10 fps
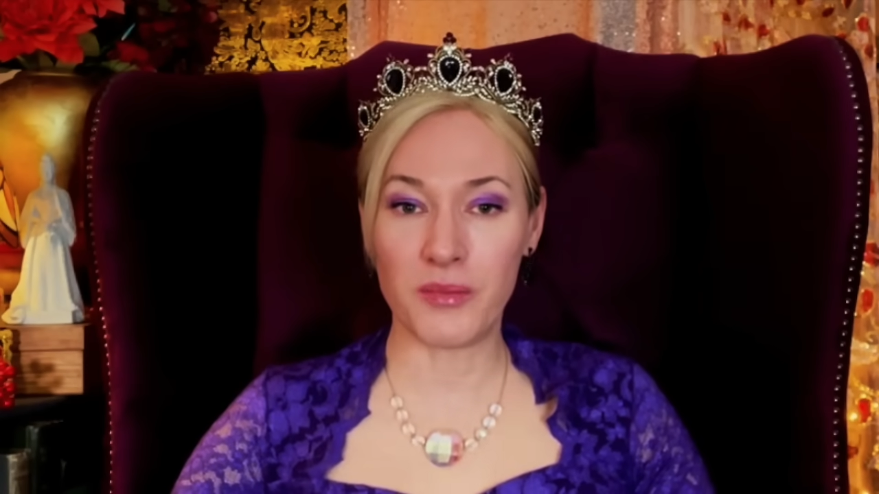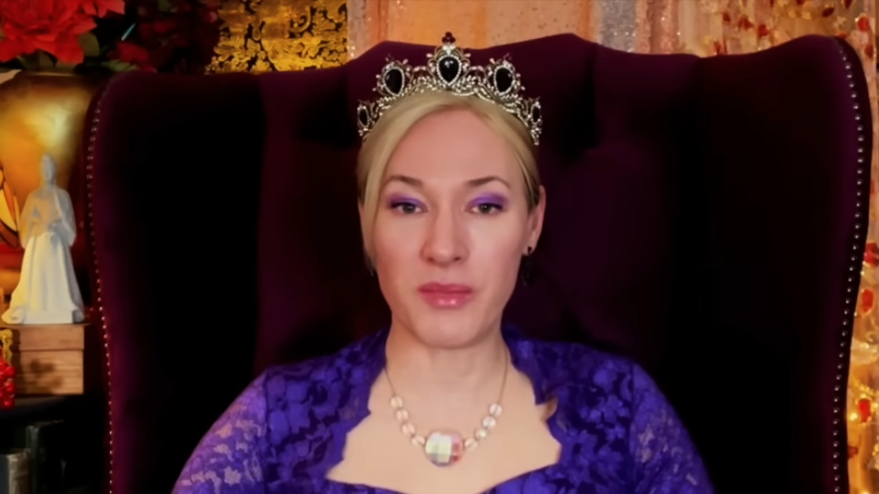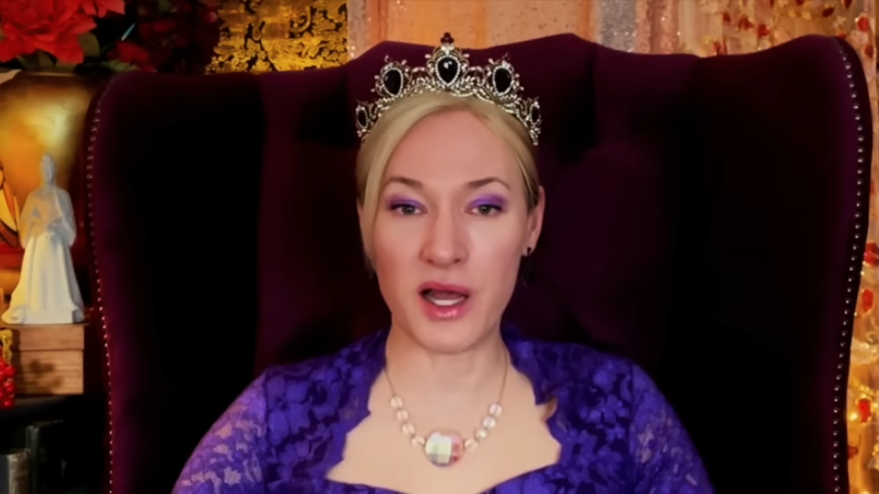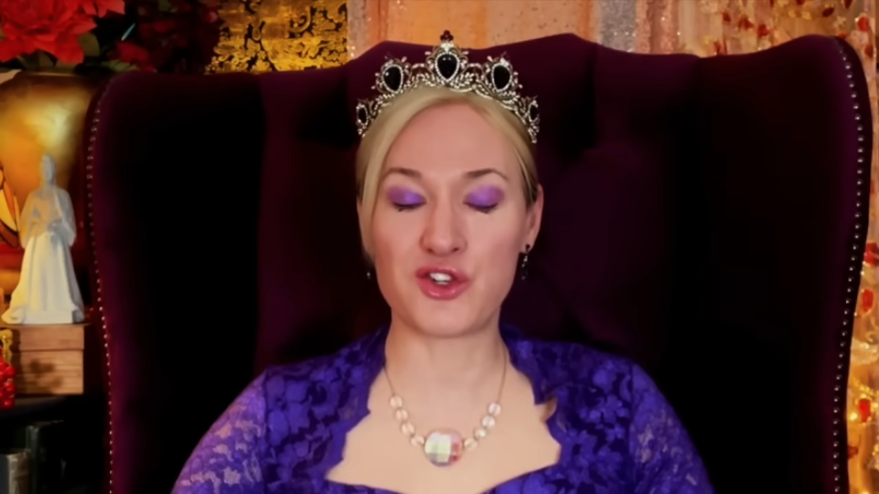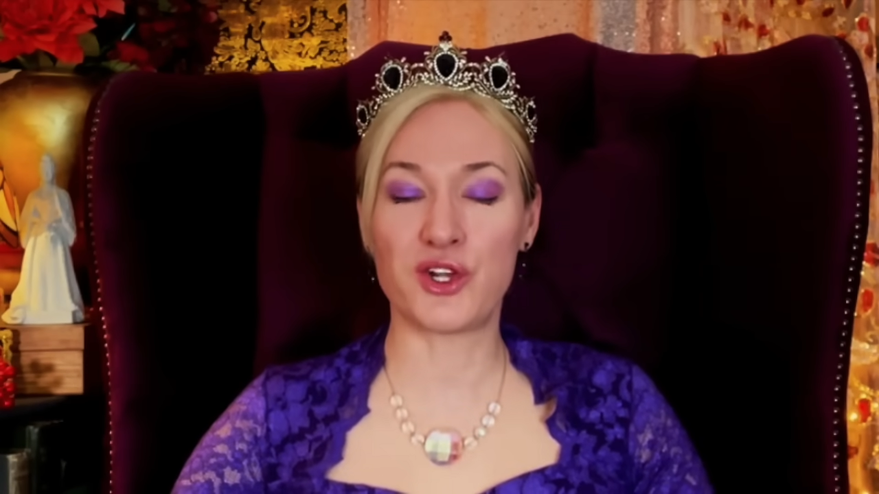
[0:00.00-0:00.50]

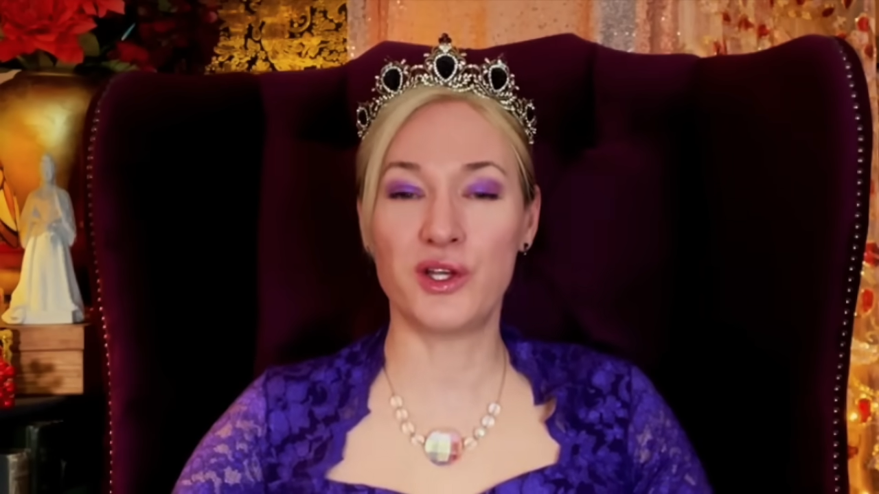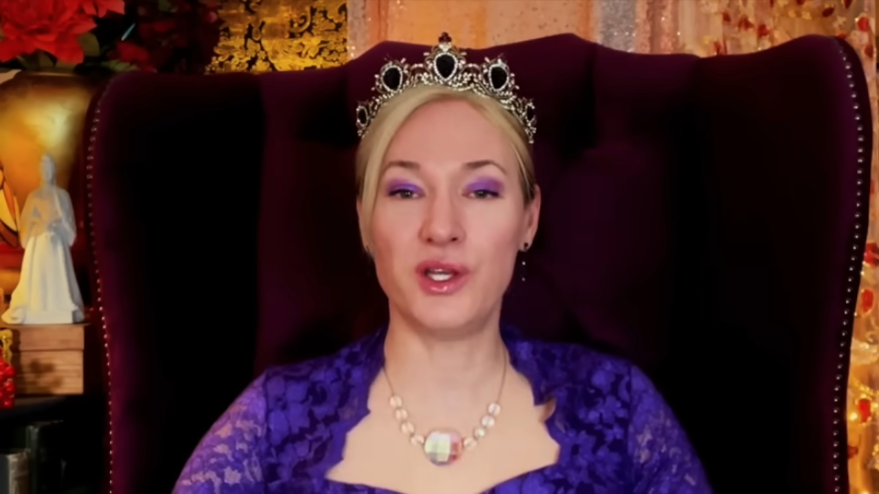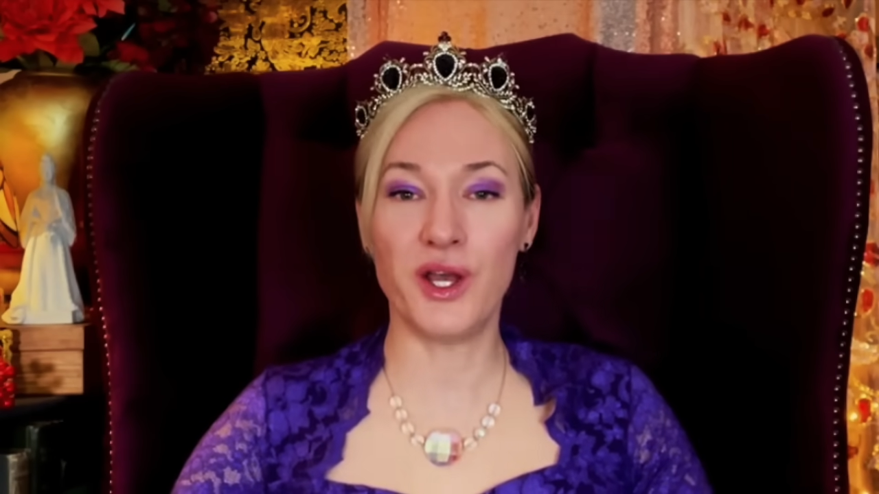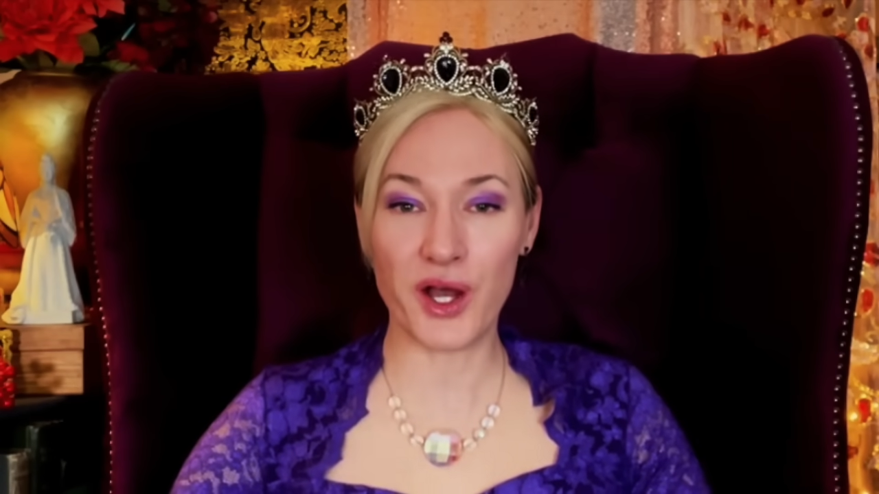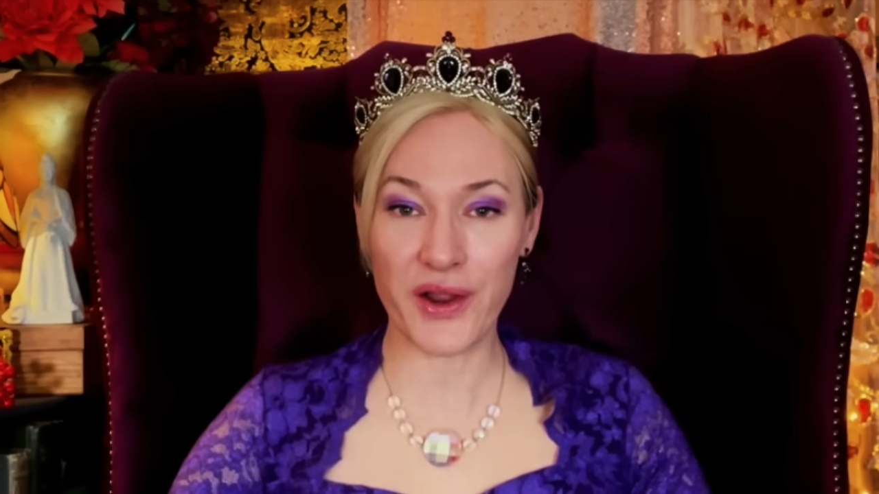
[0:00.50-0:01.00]
much
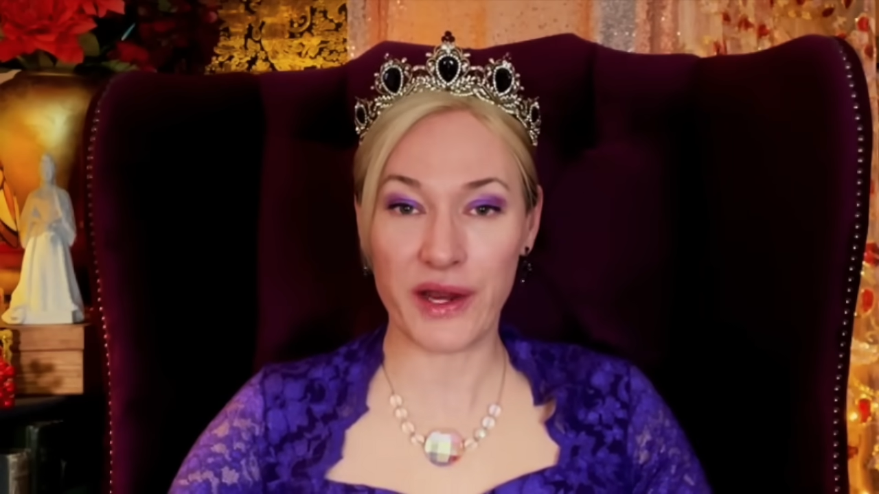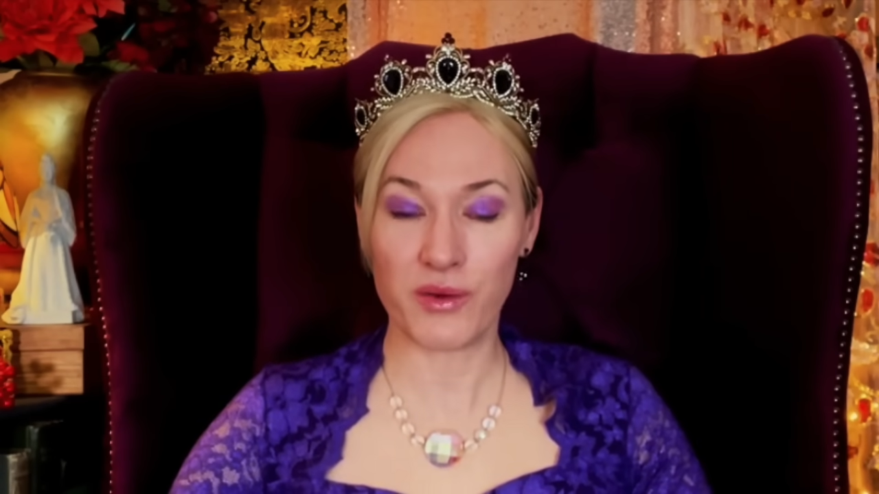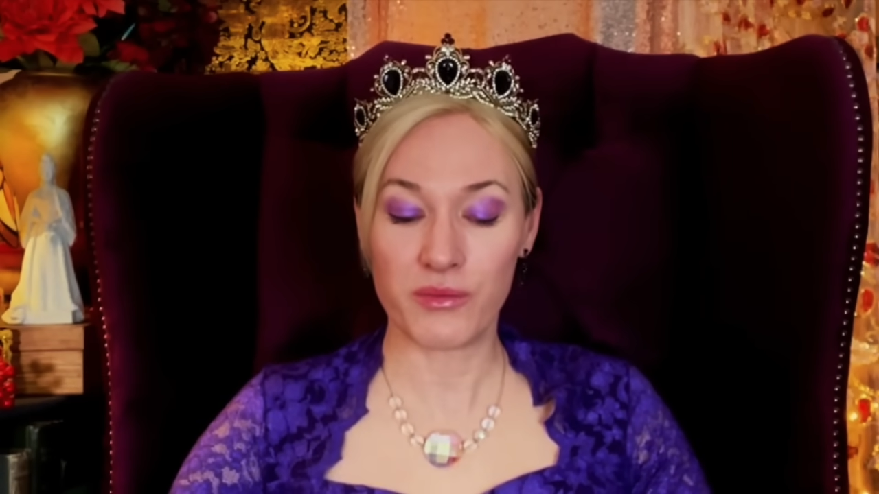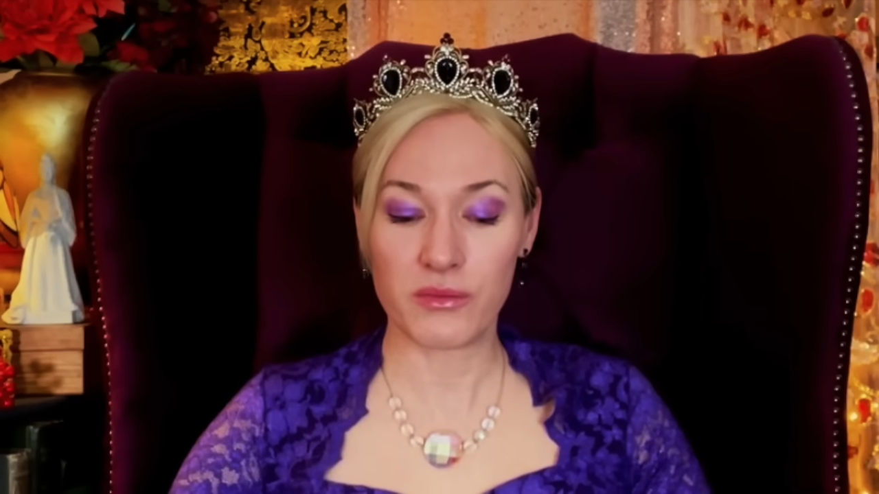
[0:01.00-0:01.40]
urine